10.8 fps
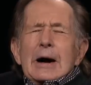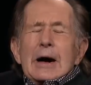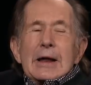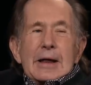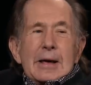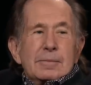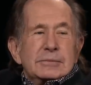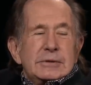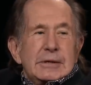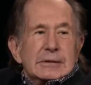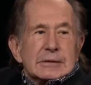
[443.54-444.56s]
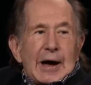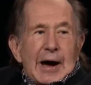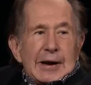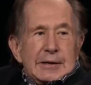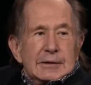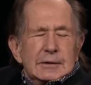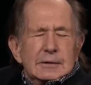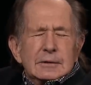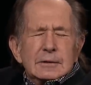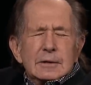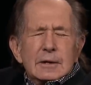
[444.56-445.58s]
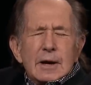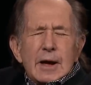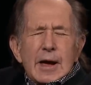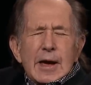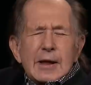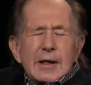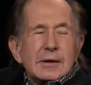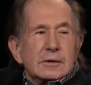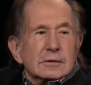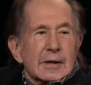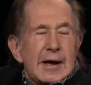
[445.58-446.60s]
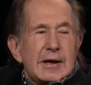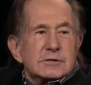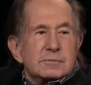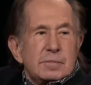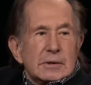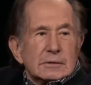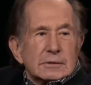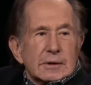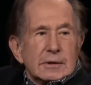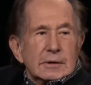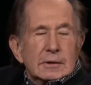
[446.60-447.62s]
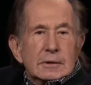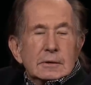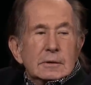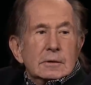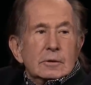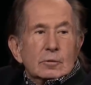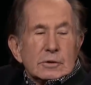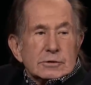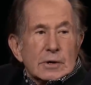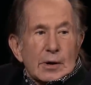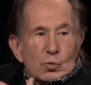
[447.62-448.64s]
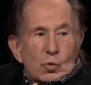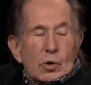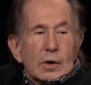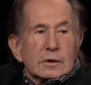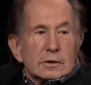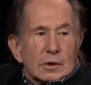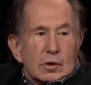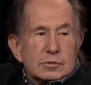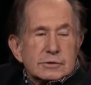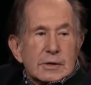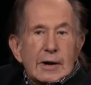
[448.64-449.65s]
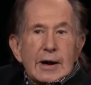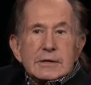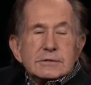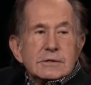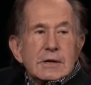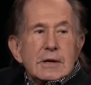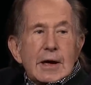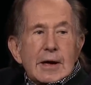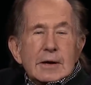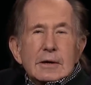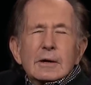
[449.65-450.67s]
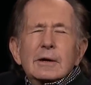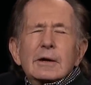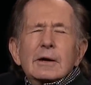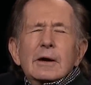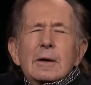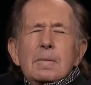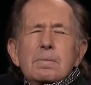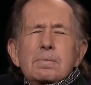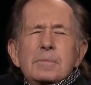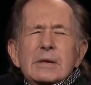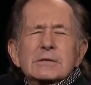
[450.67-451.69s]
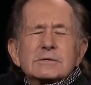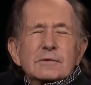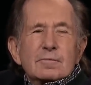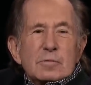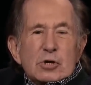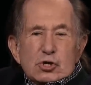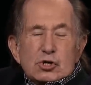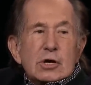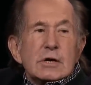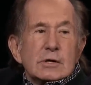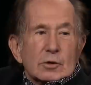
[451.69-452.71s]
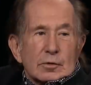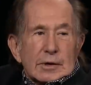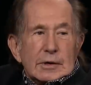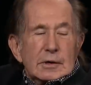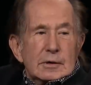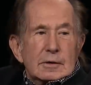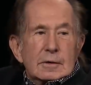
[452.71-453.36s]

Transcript: An empty lot and a glass building, which I walk close and I see a piece of machinery